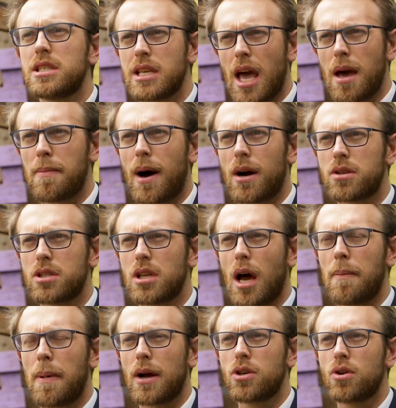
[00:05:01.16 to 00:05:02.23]
say
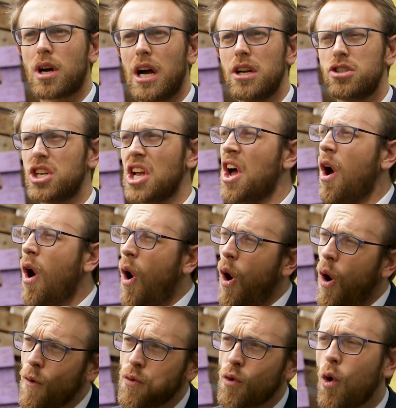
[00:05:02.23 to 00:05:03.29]
about your country.
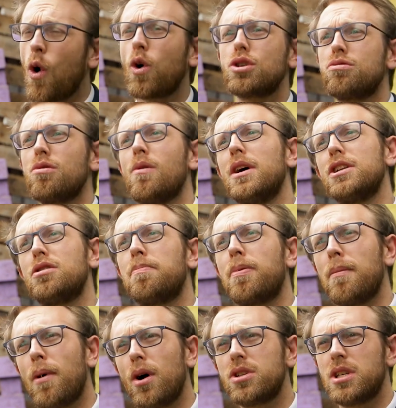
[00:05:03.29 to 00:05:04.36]
Of course, we want to
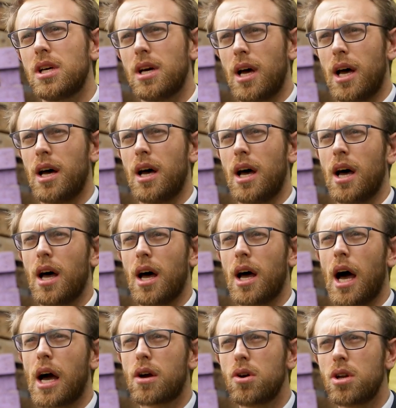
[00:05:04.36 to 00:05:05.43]
promote
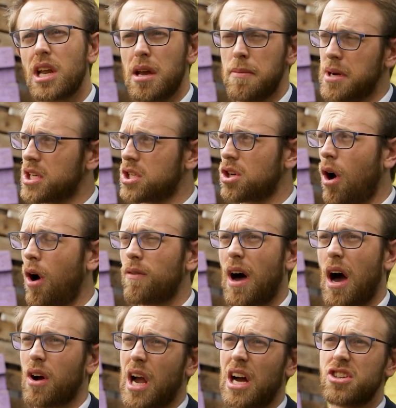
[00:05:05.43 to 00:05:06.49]
a good image of
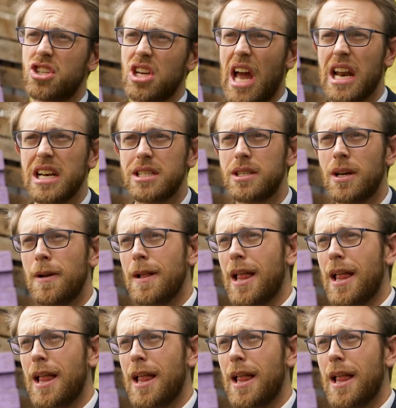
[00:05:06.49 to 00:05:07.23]
our country, and